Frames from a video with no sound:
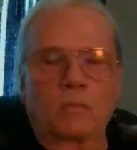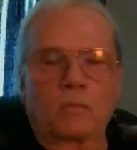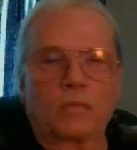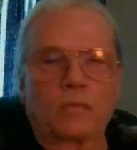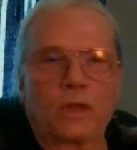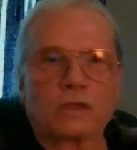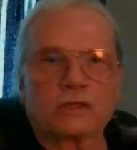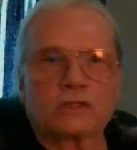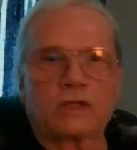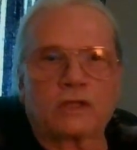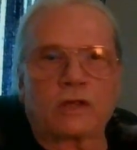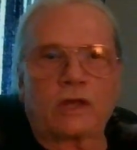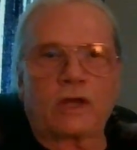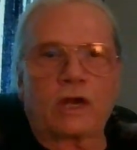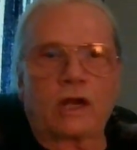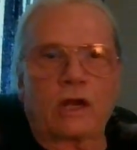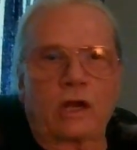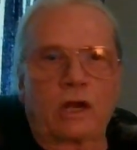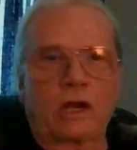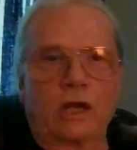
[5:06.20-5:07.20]
things of
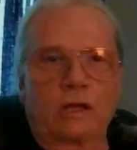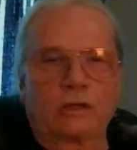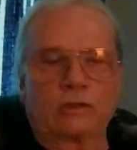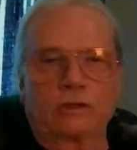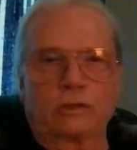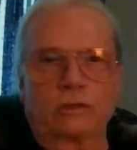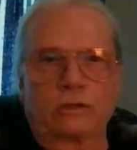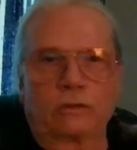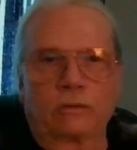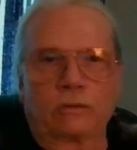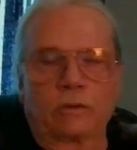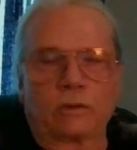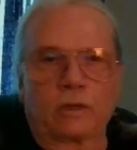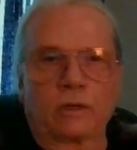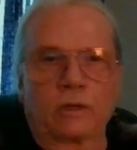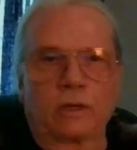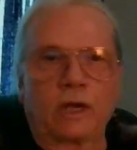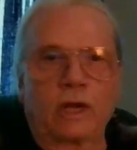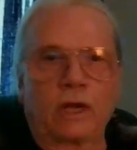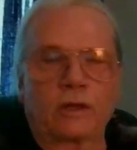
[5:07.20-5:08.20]
that nature.
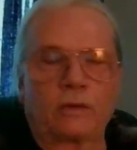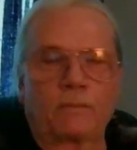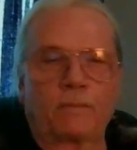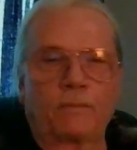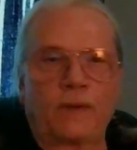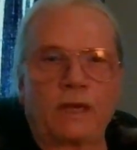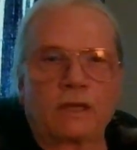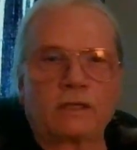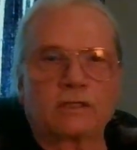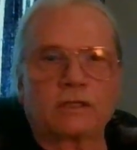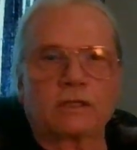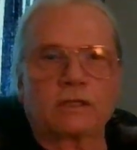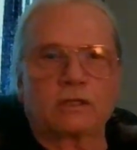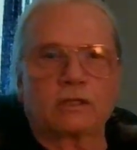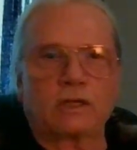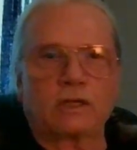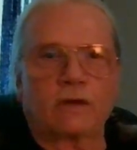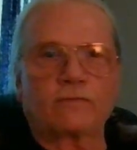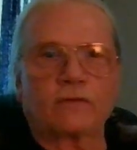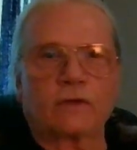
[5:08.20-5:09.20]
Now, the basic
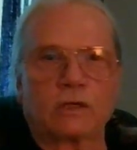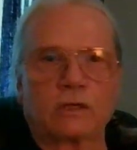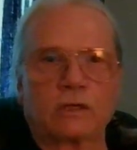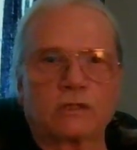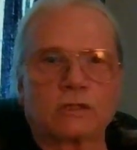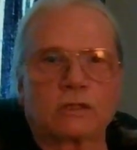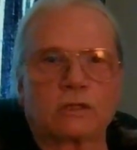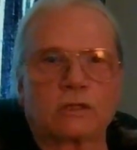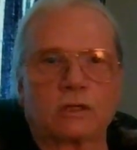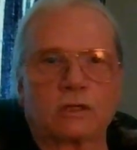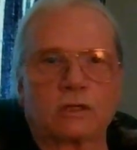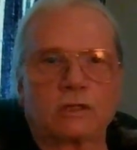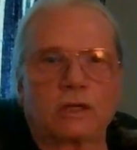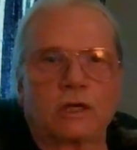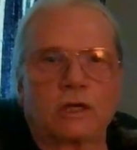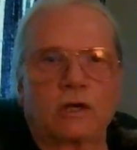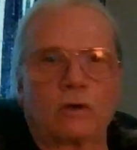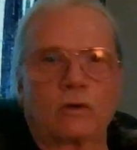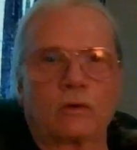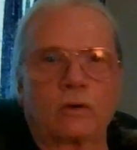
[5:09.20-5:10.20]
definition of
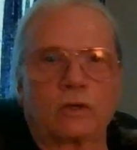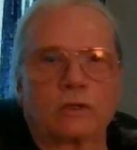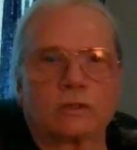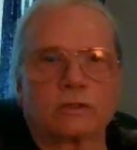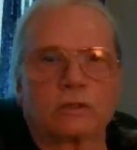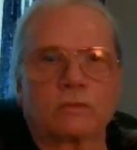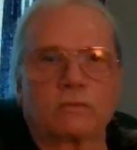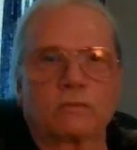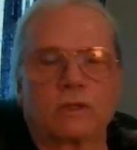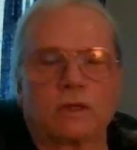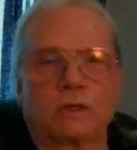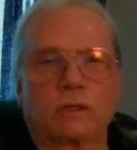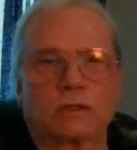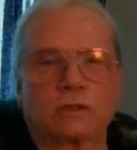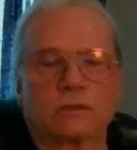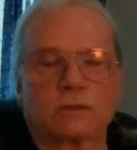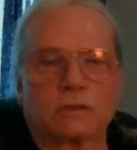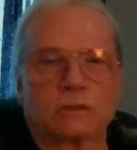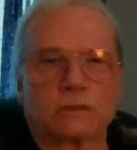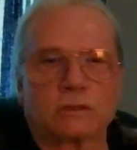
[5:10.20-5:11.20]
terrorism
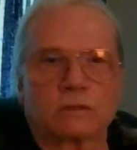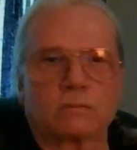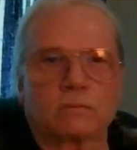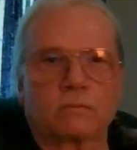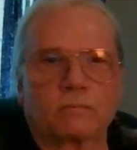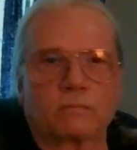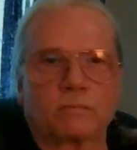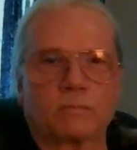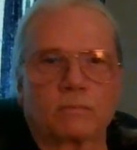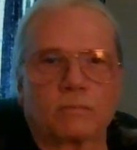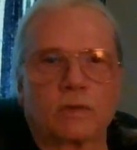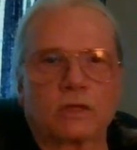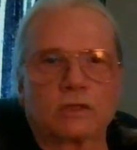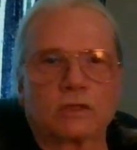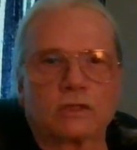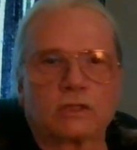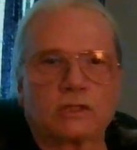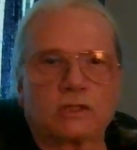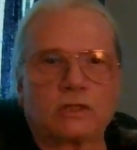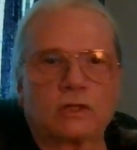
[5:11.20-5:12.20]
is
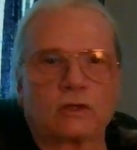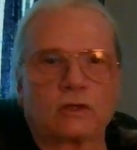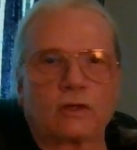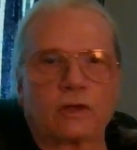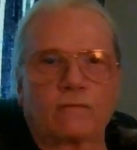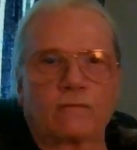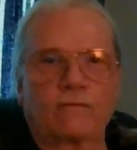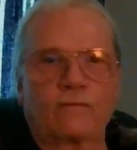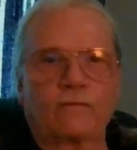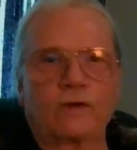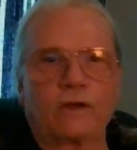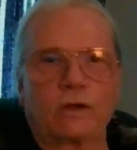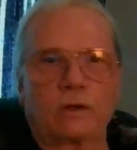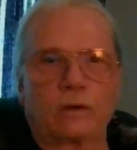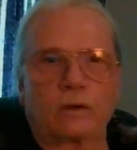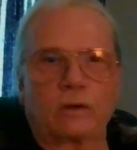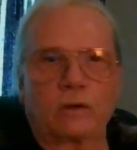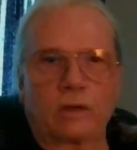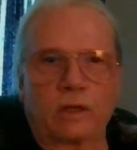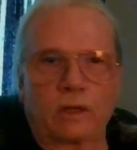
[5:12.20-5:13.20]
instilling
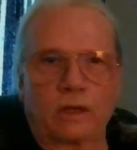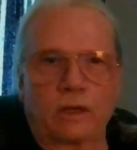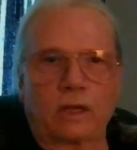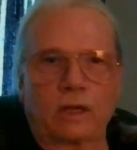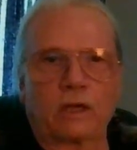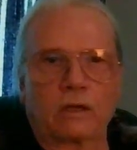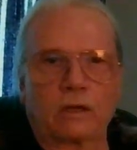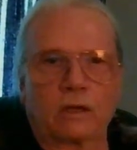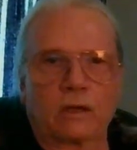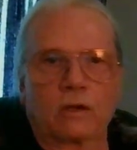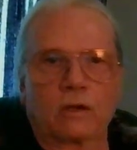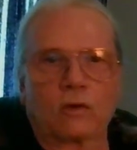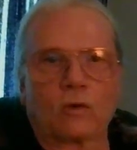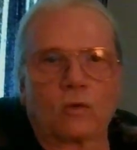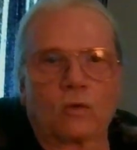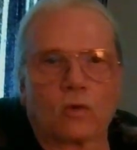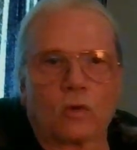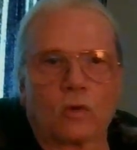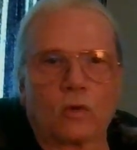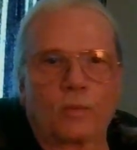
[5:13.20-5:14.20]
fear in a
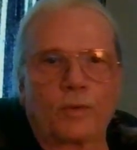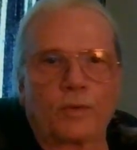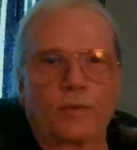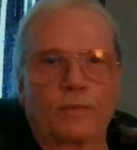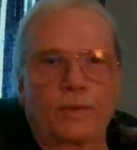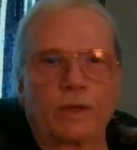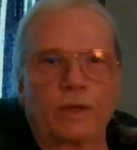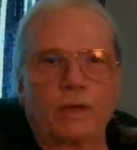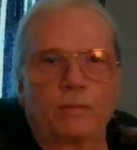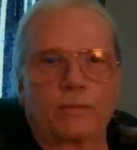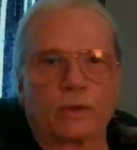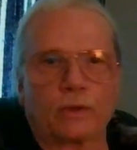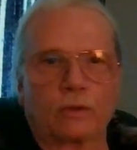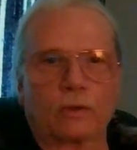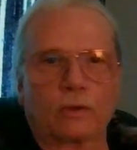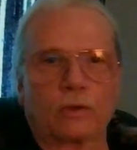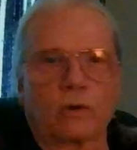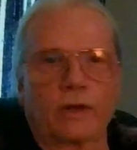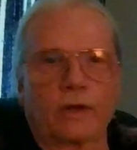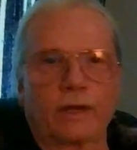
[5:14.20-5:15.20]
group of people
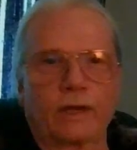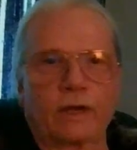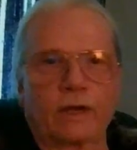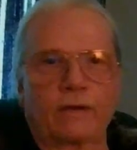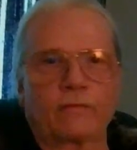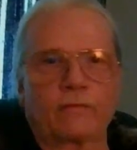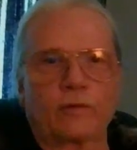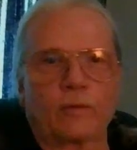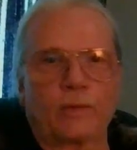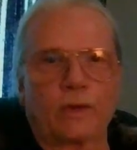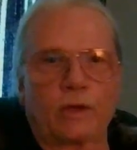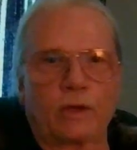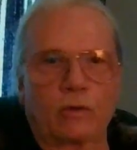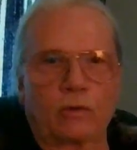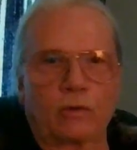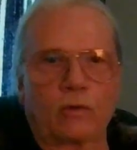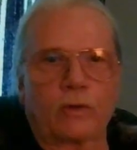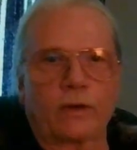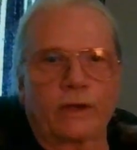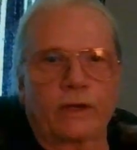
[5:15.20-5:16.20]
or a government
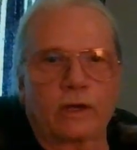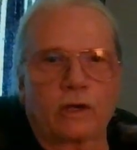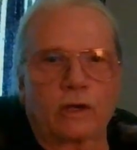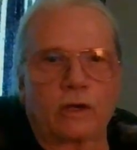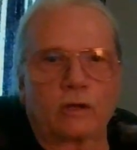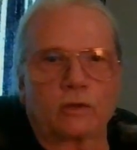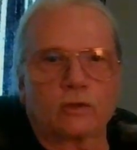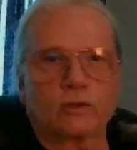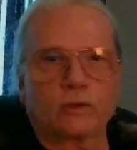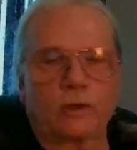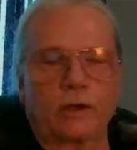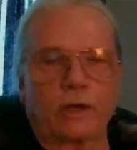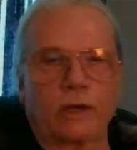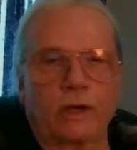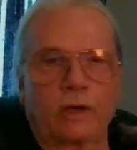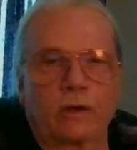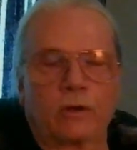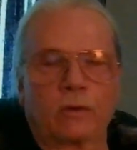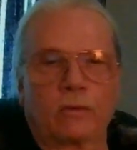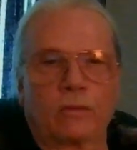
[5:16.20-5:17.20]
or a country